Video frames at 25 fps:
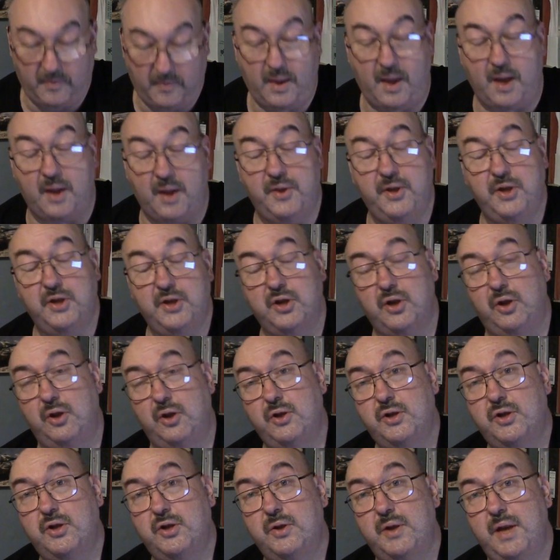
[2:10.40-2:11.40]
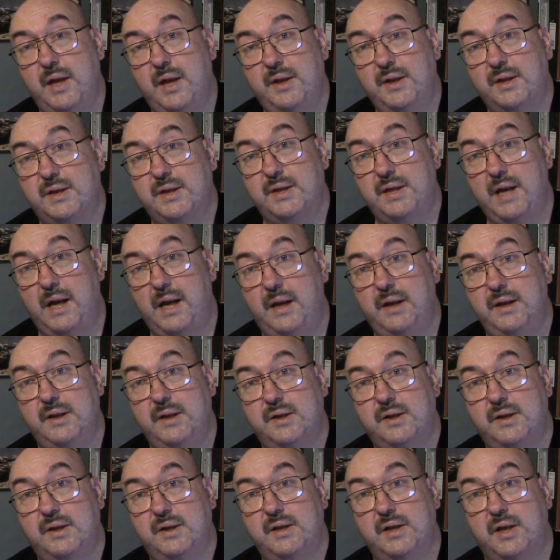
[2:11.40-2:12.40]
There's also then the
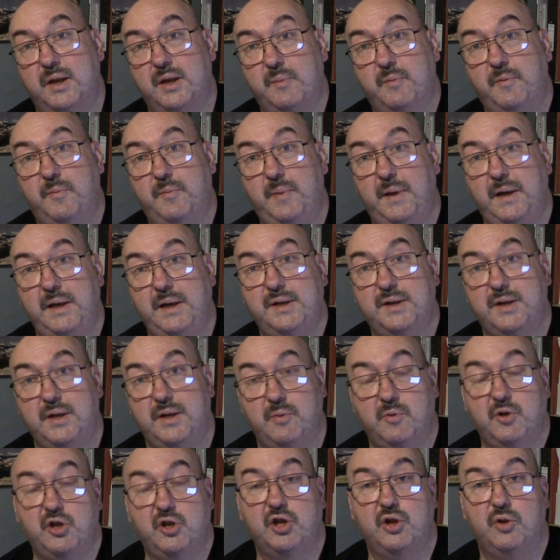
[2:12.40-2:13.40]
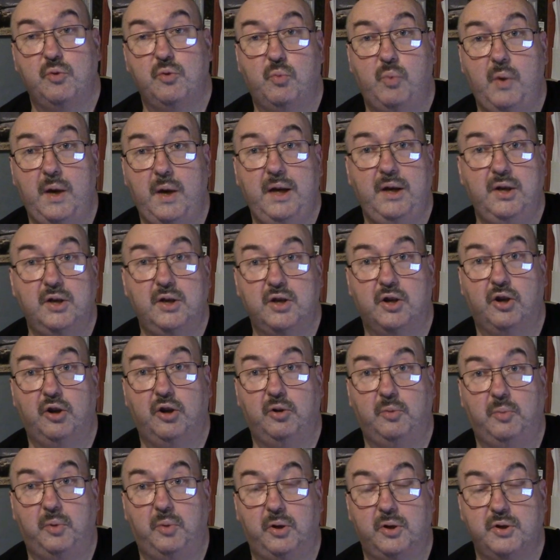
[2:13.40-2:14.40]
second type of PC, which are the winged
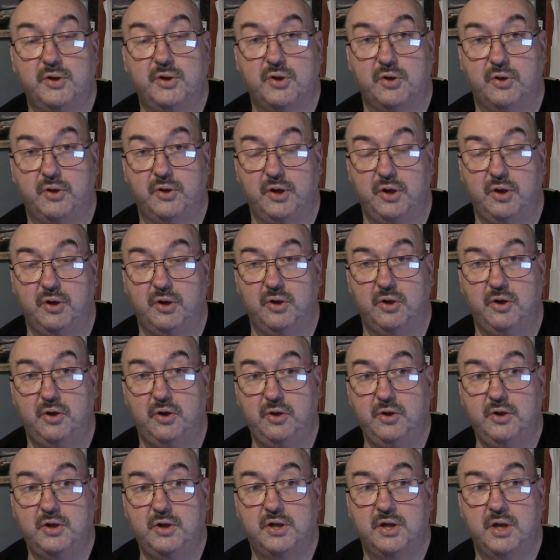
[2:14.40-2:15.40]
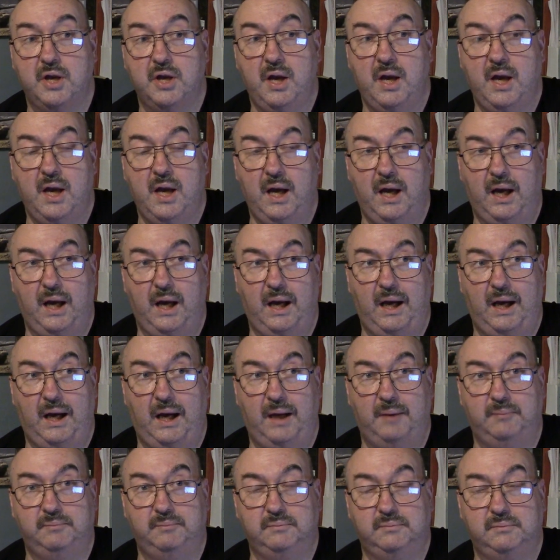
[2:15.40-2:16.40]
kobolds, or the Urds.
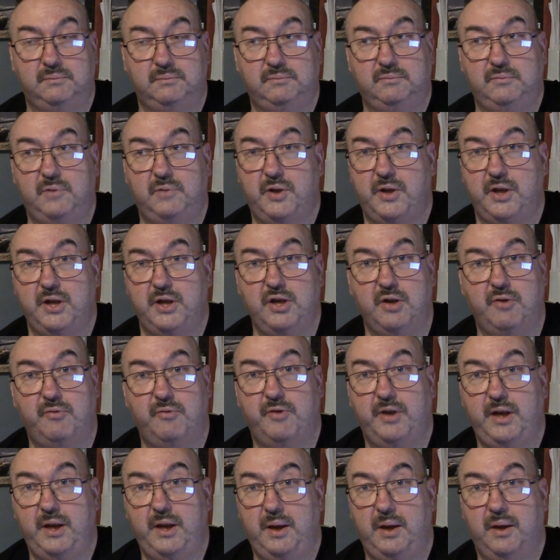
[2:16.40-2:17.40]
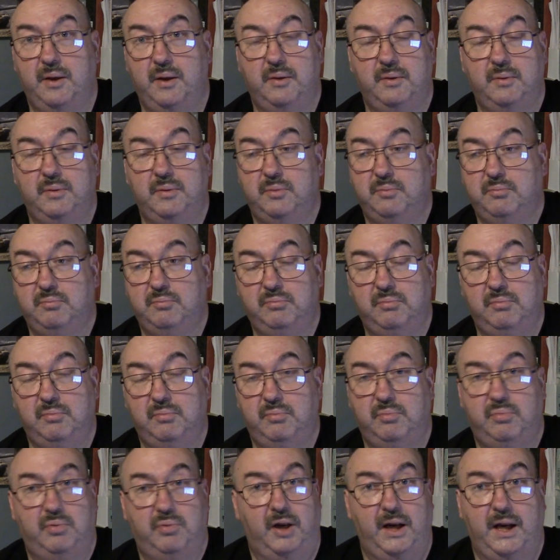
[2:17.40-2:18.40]
They don't really
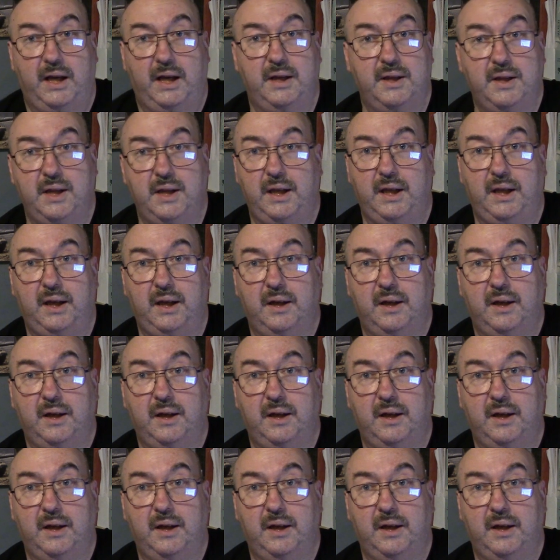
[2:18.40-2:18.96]
break the